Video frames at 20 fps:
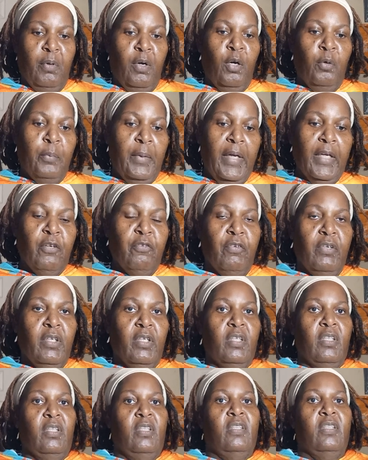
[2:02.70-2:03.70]
all my
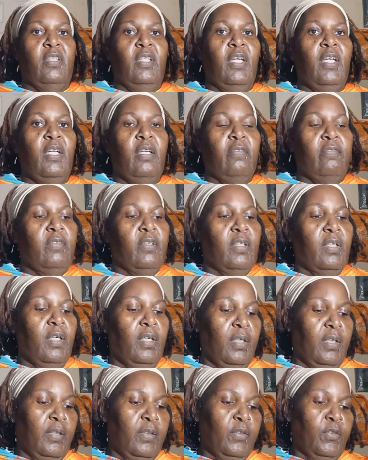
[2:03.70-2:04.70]
grandkids, they love the
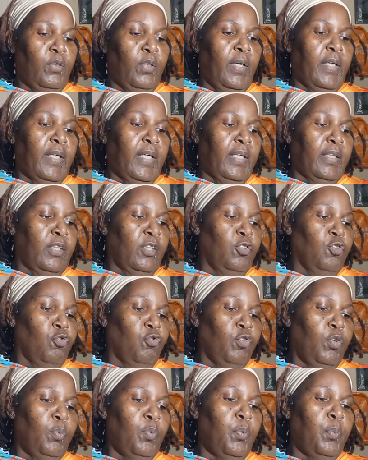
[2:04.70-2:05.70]
color. So I got the
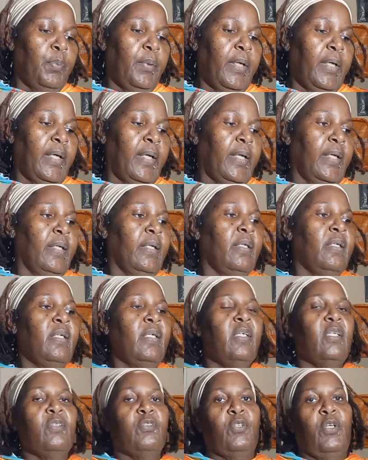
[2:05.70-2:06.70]
scribble pad.
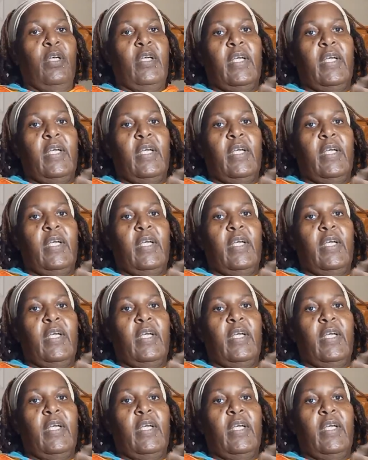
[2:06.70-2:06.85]
So I